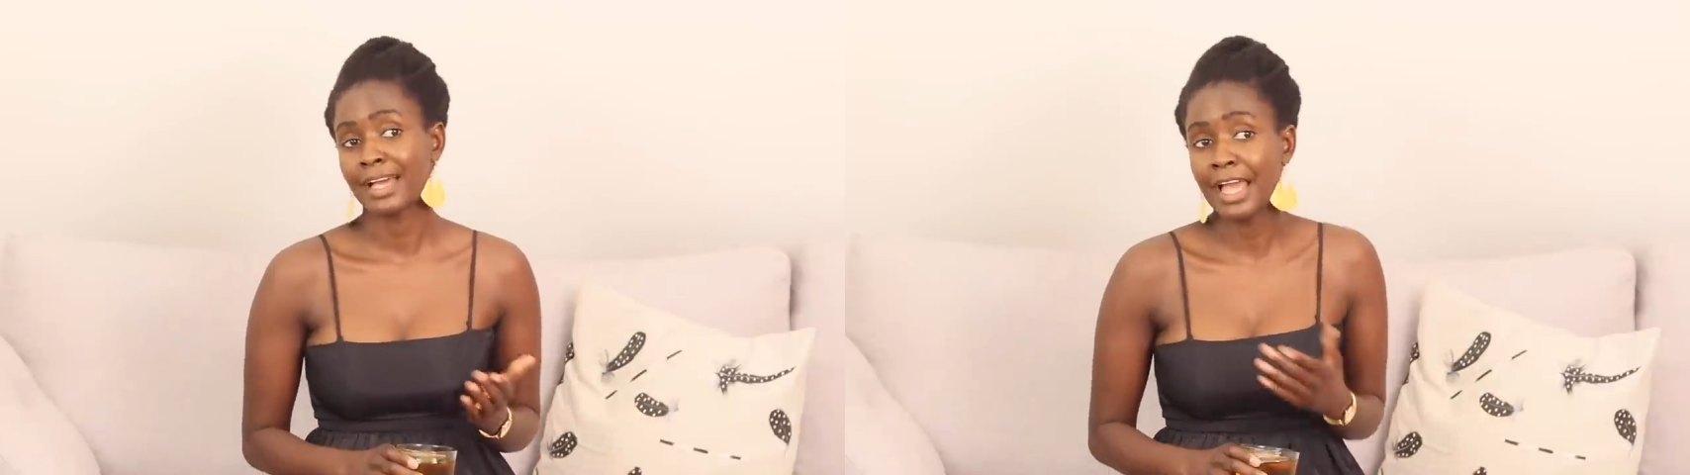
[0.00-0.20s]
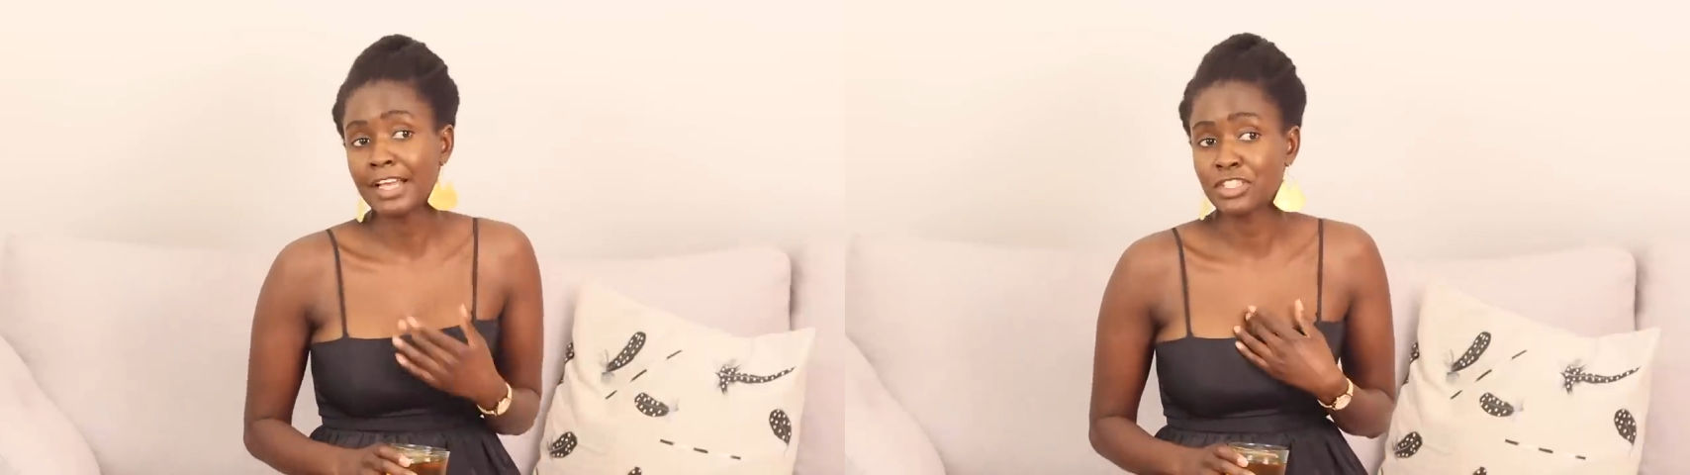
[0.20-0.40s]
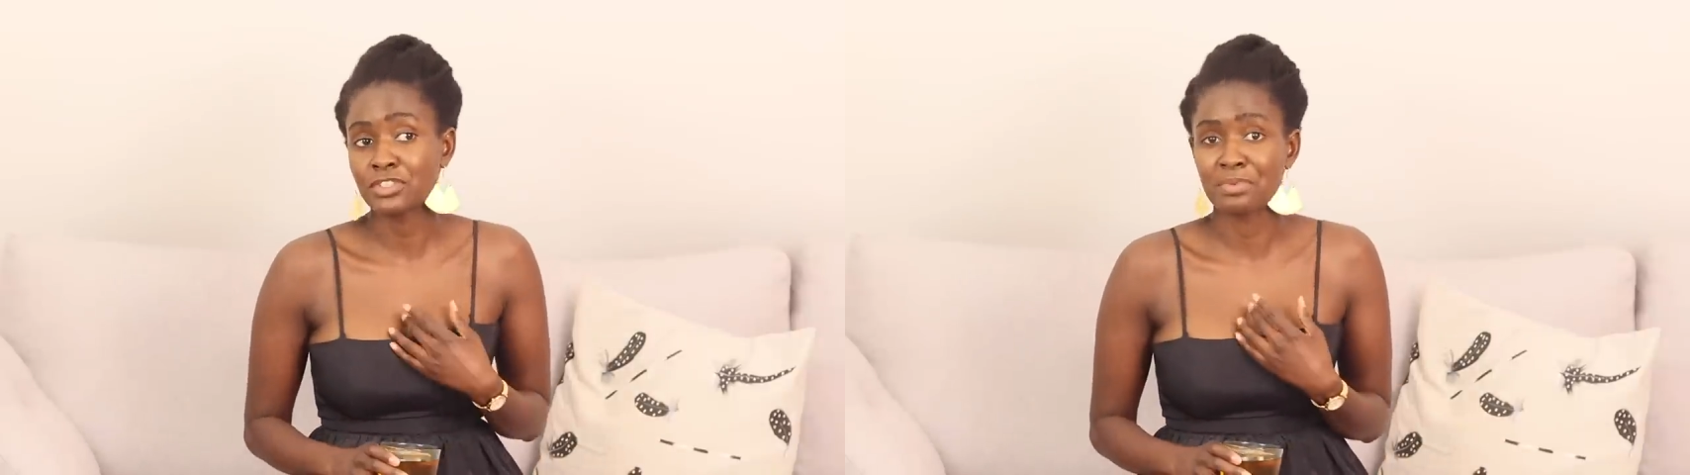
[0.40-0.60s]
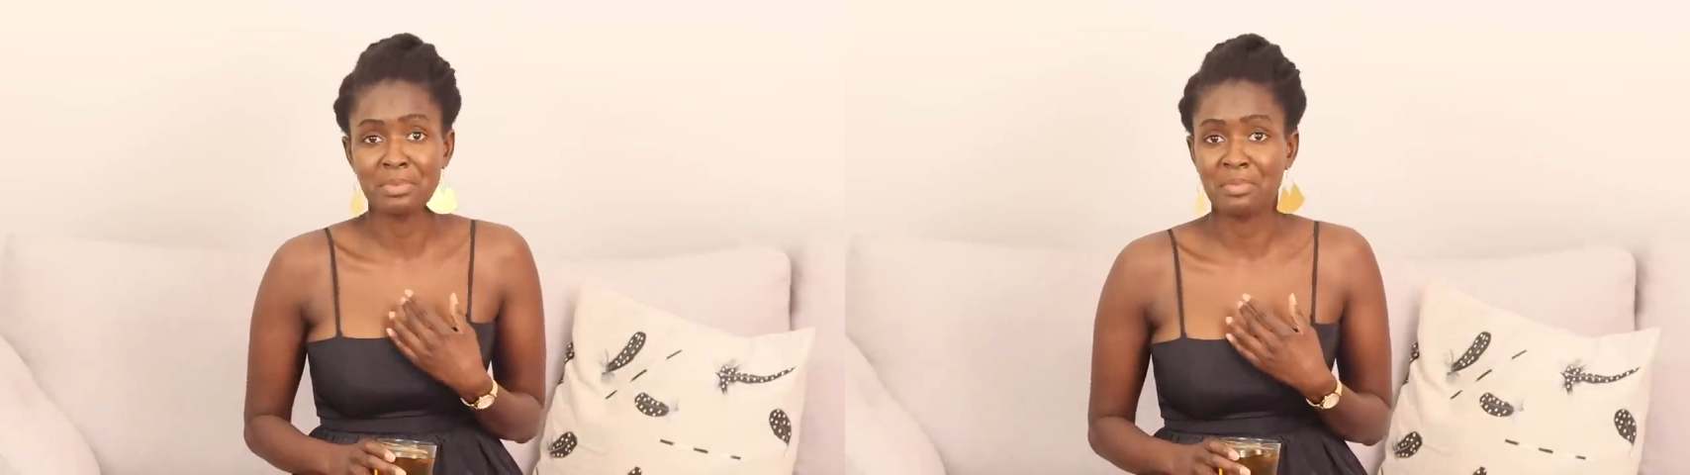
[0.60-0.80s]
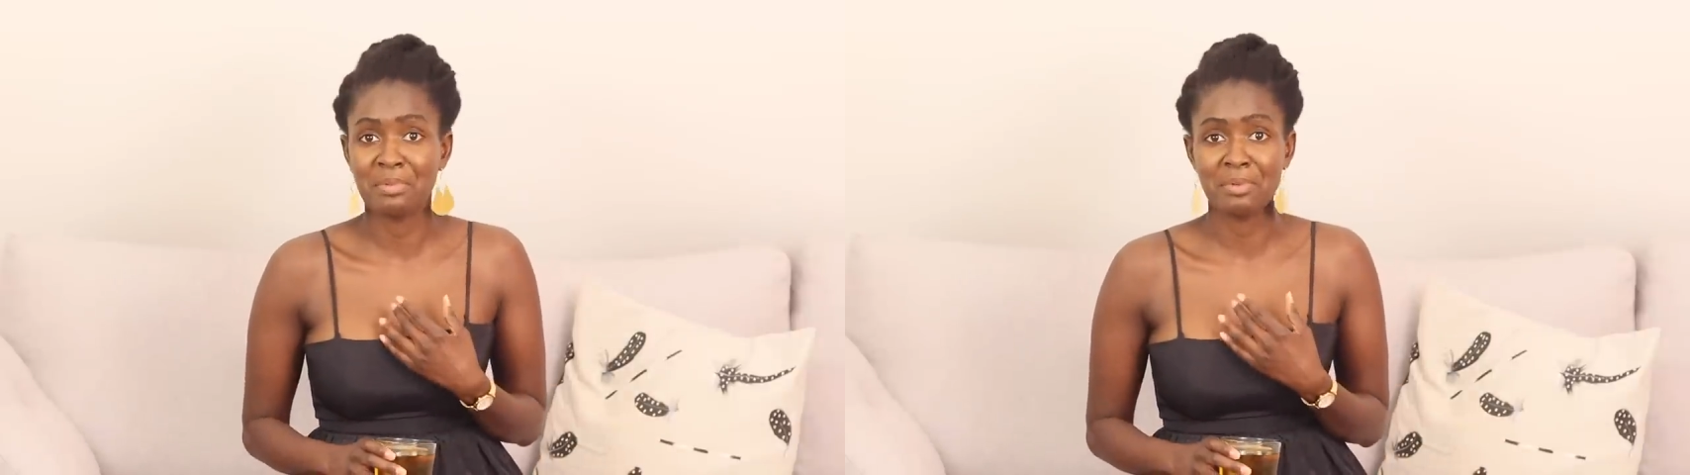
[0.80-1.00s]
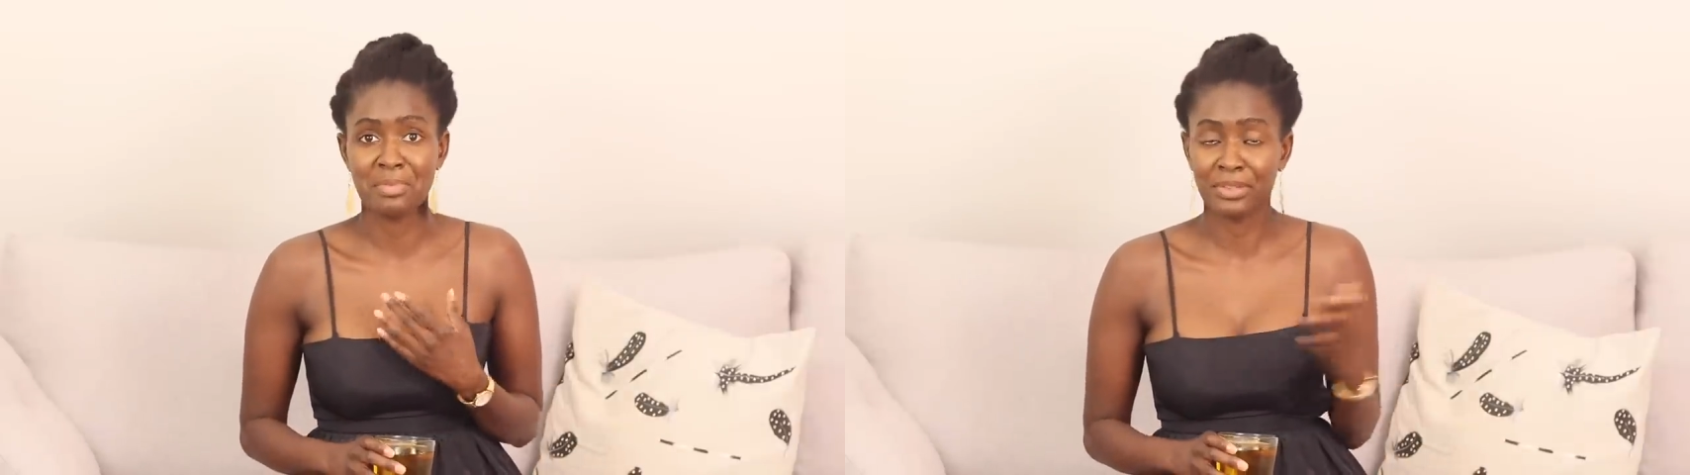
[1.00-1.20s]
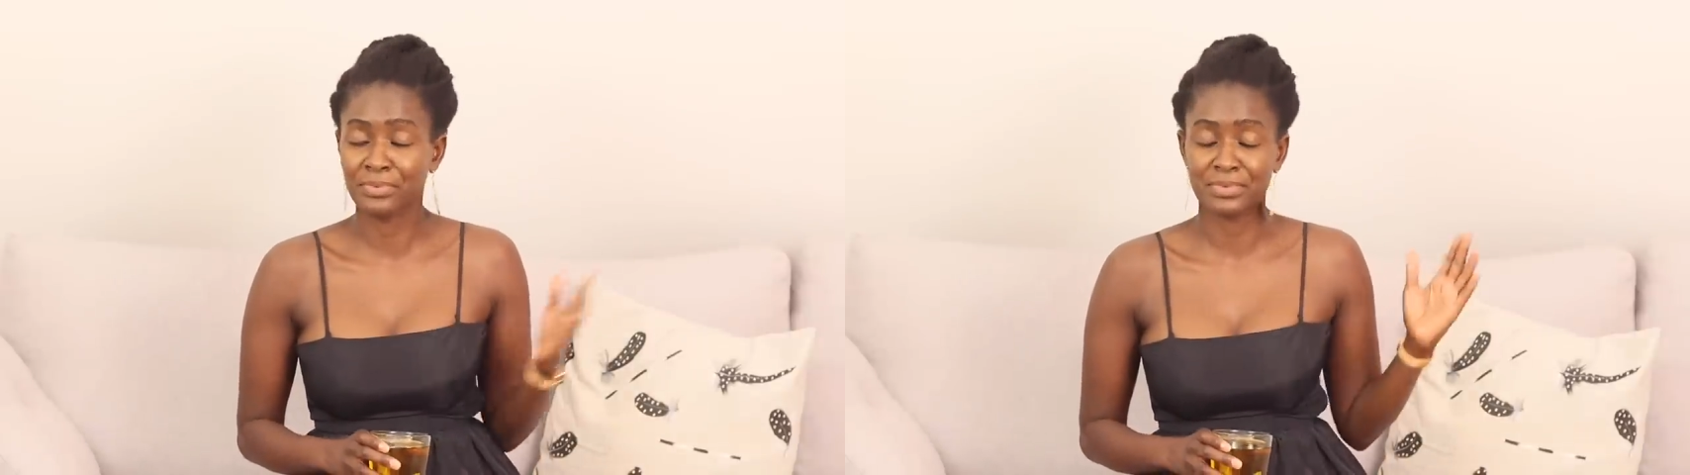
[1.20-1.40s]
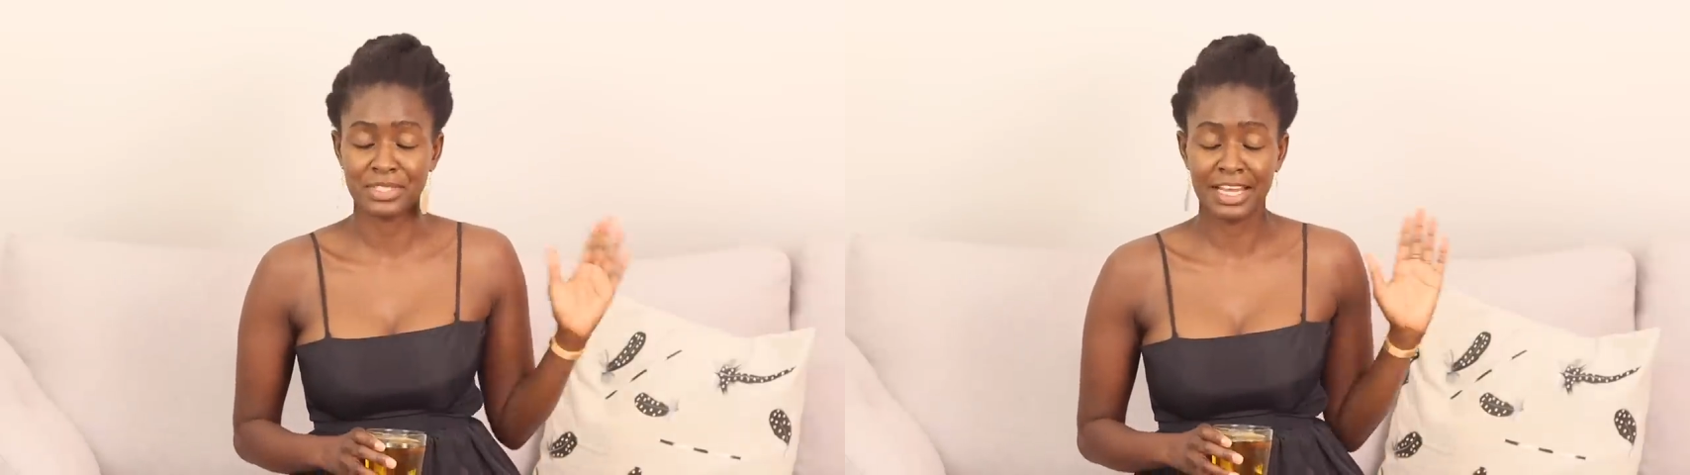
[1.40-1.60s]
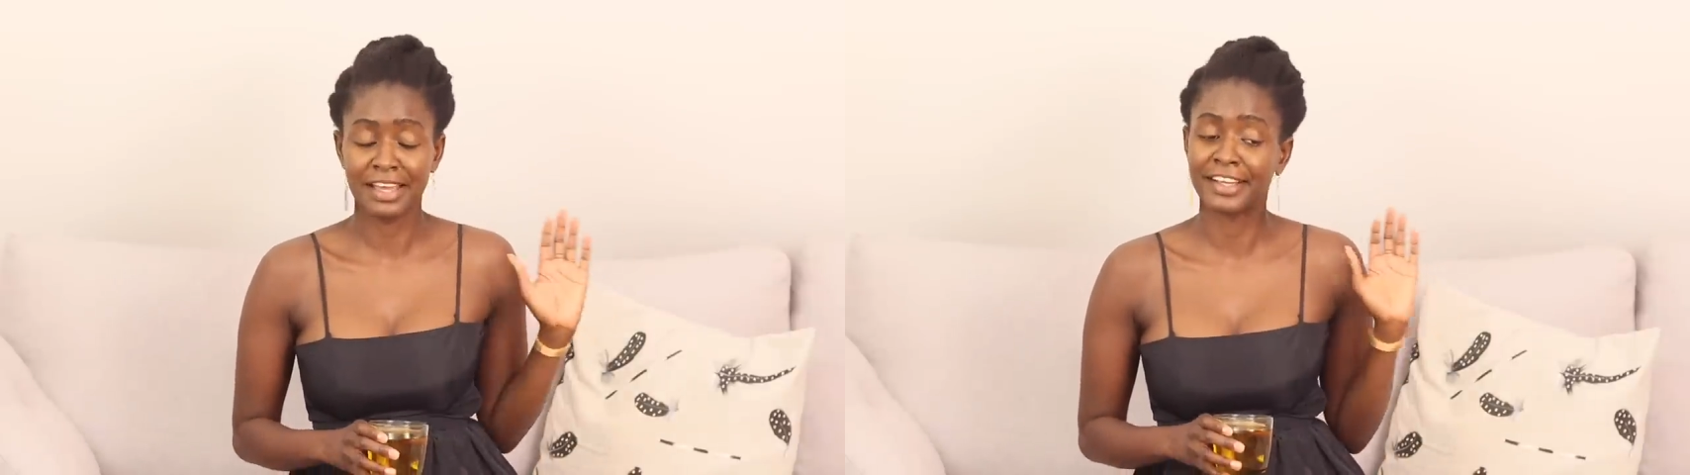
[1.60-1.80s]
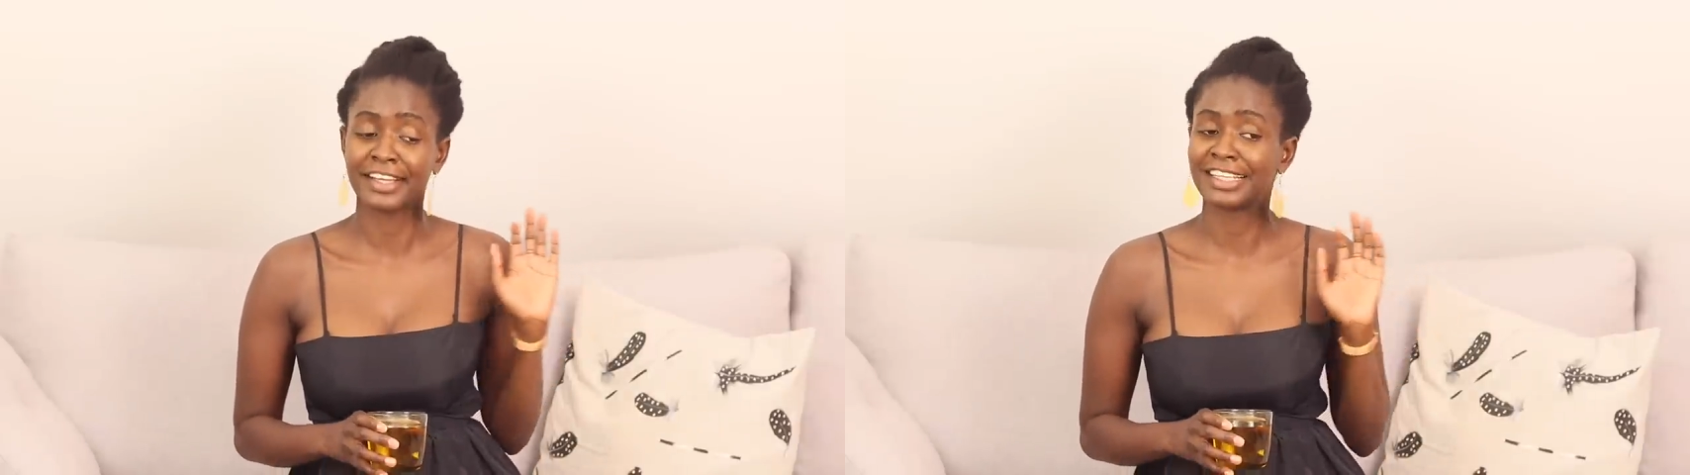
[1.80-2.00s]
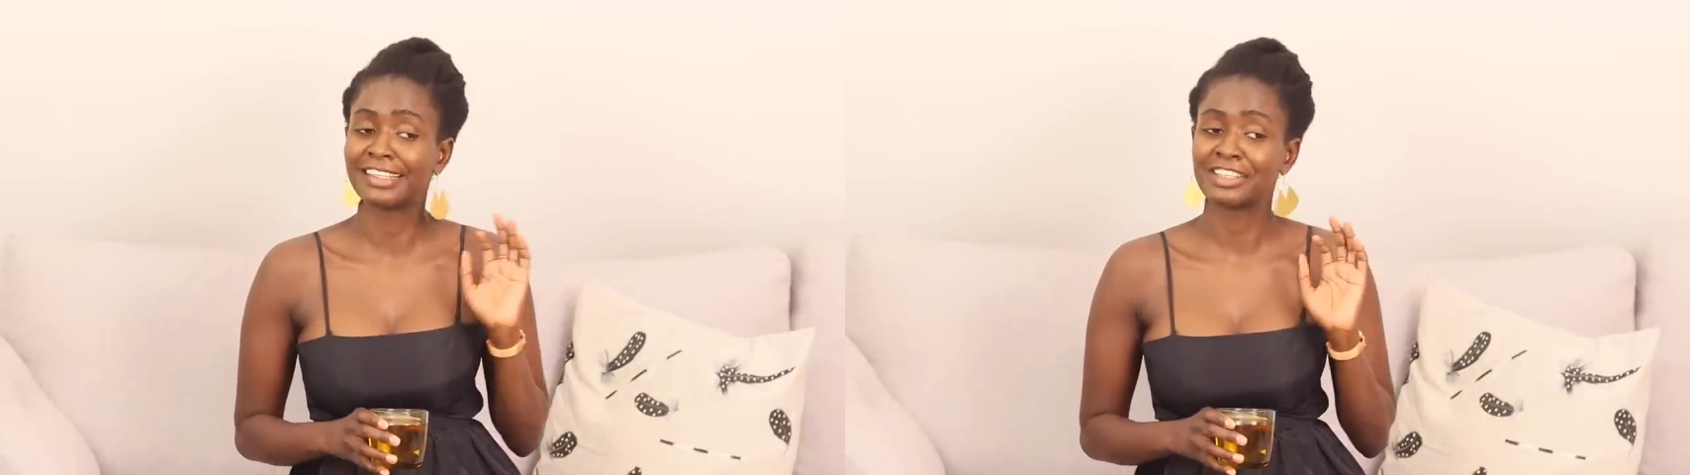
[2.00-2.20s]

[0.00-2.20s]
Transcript: I just remember my mother was like